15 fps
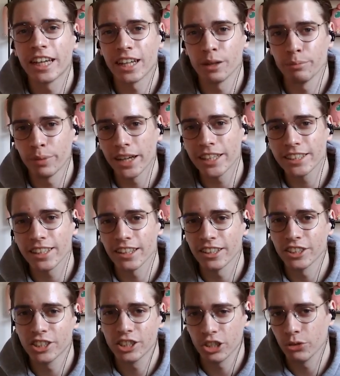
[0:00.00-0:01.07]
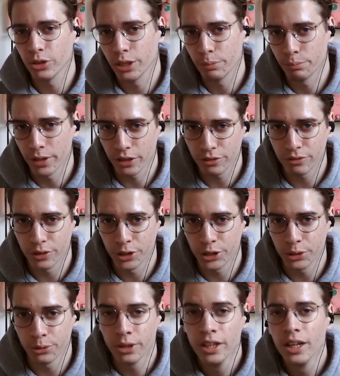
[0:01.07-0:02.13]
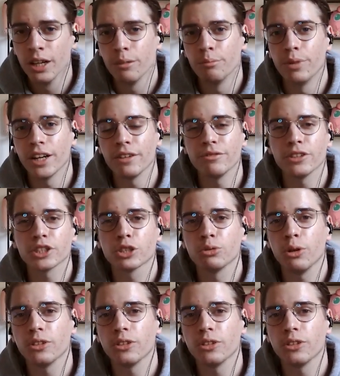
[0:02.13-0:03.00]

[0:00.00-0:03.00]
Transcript: a base that is solely built for you. But if you scroll